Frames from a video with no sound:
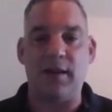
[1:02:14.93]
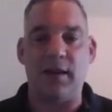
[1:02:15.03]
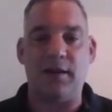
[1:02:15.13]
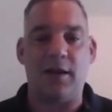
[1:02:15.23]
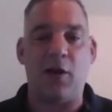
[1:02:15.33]

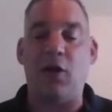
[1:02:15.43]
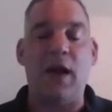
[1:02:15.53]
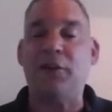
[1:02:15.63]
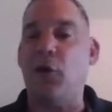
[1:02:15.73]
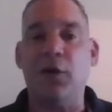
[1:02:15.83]
And all I
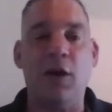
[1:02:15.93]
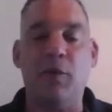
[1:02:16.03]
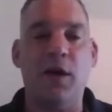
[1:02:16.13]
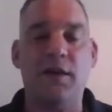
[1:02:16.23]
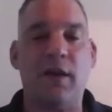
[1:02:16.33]
told her
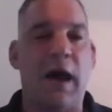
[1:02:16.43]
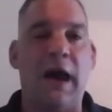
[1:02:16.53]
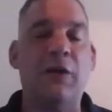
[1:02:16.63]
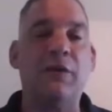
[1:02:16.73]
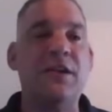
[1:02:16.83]
was, I
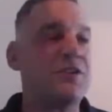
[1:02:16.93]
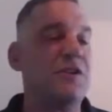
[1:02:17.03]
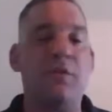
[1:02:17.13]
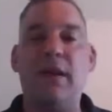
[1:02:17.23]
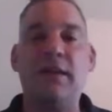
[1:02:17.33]
don't need you to do
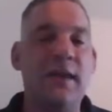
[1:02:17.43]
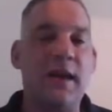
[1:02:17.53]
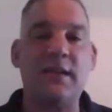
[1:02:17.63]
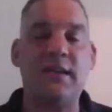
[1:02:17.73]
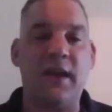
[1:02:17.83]
anything on
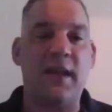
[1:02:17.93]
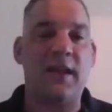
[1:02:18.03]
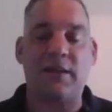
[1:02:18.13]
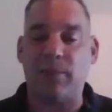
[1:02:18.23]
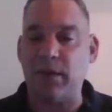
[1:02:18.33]
the stand
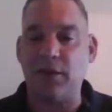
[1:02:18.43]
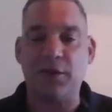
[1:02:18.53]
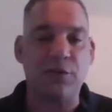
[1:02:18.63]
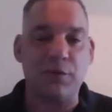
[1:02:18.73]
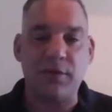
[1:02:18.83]
except tell the
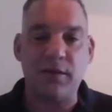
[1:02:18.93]
truth.